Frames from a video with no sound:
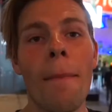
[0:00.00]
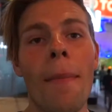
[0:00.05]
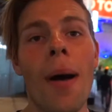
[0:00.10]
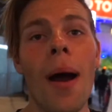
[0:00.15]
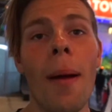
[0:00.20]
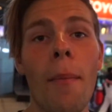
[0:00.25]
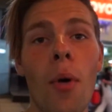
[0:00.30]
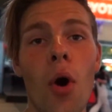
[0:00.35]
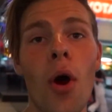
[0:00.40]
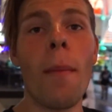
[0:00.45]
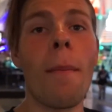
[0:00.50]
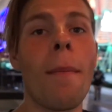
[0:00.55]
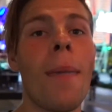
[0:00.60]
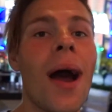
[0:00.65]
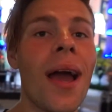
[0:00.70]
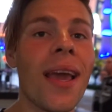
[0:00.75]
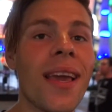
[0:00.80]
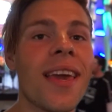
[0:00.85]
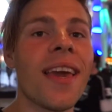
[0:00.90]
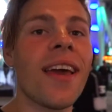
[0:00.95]
my boy
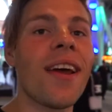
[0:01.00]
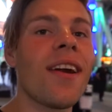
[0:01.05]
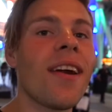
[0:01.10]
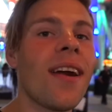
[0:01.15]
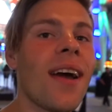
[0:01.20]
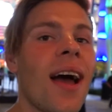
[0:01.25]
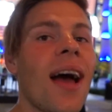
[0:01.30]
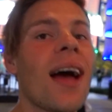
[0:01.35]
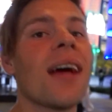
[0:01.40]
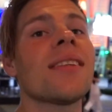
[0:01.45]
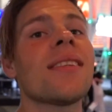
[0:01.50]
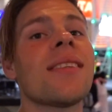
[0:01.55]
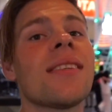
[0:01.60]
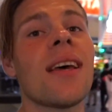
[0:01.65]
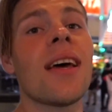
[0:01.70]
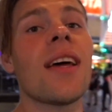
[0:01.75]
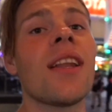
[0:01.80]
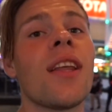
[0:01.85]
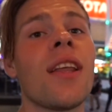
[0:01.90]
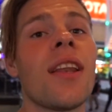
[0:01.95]
Mike here has
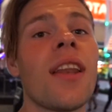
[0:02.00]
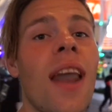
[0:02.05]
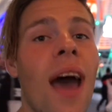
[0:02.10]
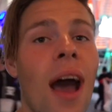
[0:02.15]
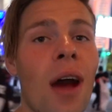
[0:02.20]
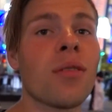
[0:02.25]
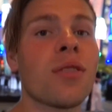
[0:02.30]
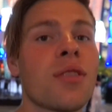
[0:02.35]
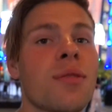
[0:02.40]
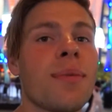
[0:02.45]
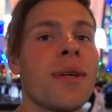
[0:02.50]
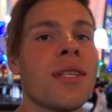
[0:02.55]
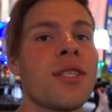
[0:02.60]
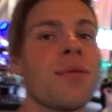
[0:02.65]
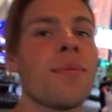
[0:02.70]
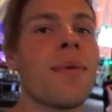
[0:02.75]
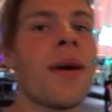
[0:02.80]
an announcement to